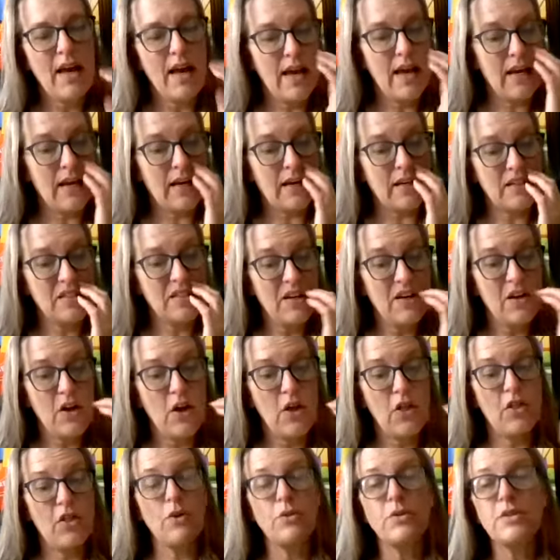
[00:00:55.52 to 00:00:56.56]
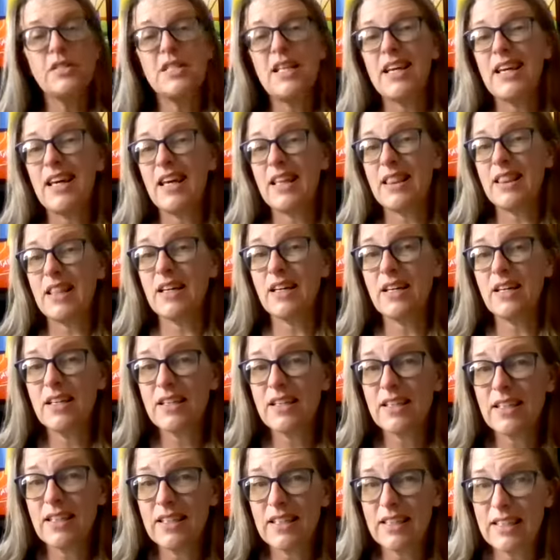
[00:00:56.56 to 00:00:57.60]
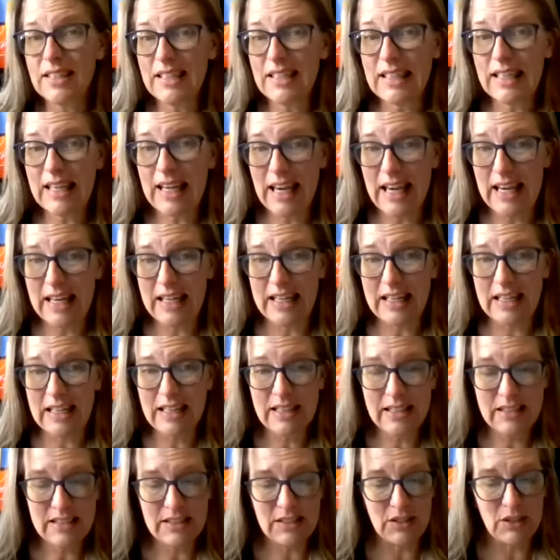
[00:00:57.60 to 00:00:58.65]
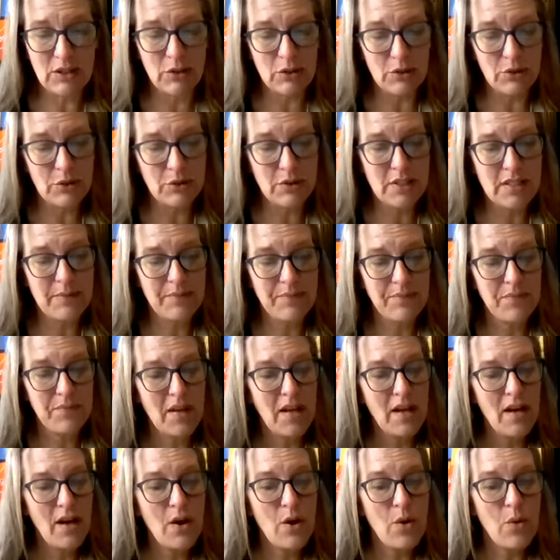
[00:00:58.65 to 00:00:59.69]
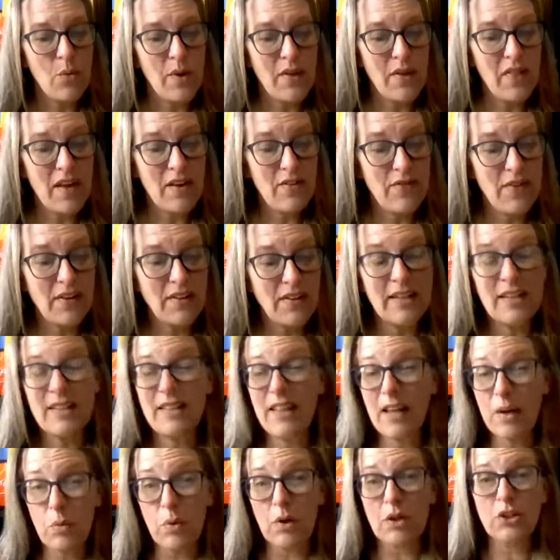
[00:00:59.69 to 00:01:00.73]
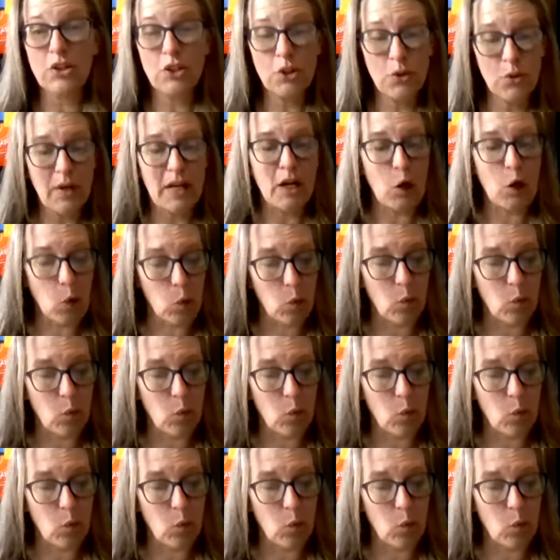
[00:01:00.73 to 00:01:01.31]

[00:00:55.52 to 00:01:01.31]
And those that get the game news when they felt like they were doing